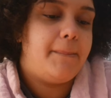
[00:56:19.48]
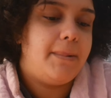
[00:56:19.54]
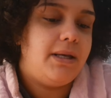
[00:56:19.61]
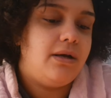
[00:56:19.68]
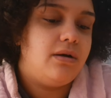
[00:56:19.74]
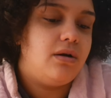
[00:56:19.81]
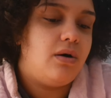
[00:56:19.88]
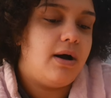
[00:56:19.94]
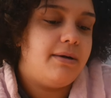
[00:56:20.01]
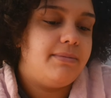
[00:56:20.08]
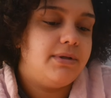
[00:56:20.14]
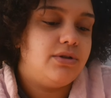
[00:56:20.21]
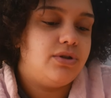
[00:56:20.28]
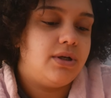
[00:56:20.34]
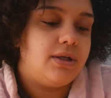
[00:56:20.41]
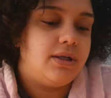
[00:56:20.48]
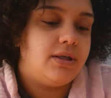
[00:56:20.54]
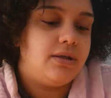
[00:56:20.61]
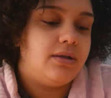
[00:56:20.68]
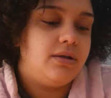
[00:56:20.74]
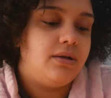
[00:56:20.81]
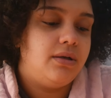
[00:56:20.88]
you know, I've been trying
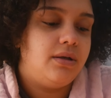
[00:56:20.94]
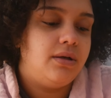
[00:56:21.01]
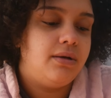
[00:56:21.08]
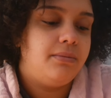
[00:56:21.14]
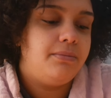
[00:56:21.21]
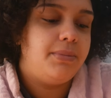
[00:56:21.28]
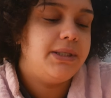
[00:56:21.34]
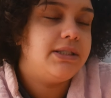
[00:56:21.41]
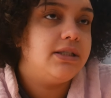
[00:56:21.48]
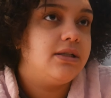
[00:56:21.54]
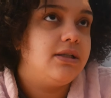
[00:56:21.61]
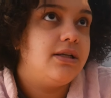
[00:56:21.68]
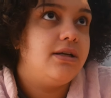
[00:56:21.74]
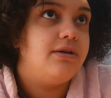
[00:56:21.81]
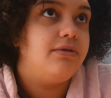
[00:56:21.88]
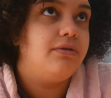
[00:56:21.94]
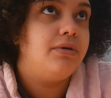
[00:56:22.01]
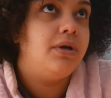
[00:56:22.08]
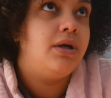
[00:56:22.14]
to, basically,